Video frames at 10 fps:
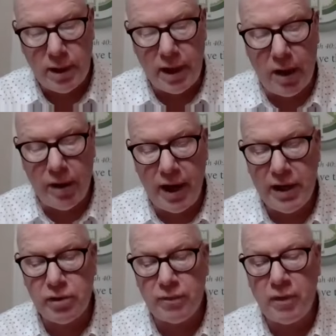Now an
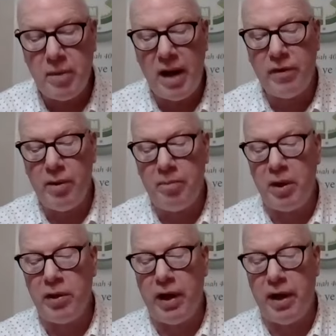angel from heaven
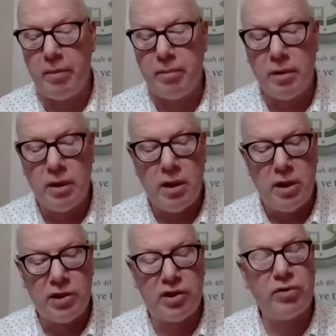appeared to him,
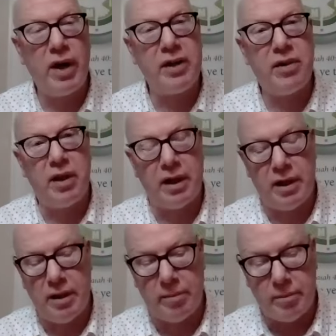
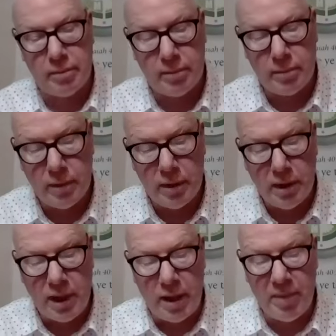strengthening him,
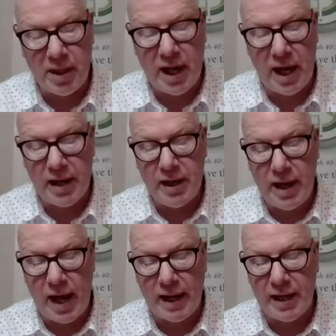and began
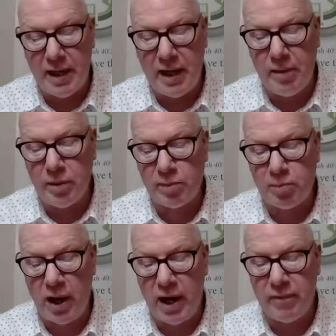in agony. He was
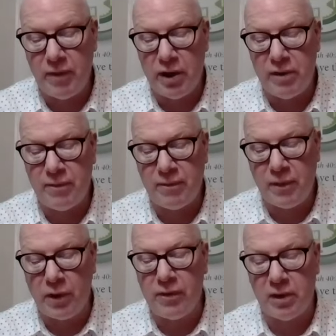praying very
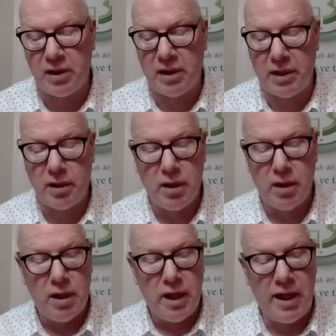fervently,
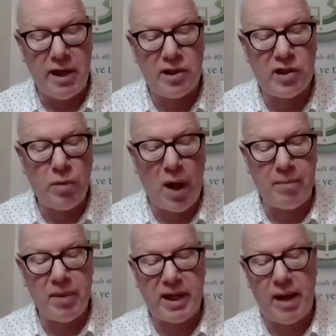and his
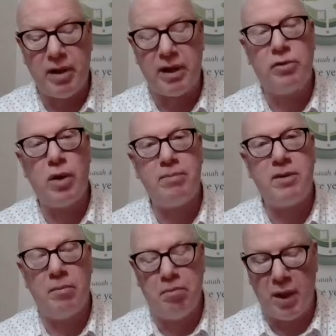sweat became like
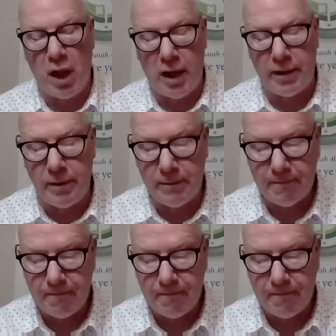drops of blood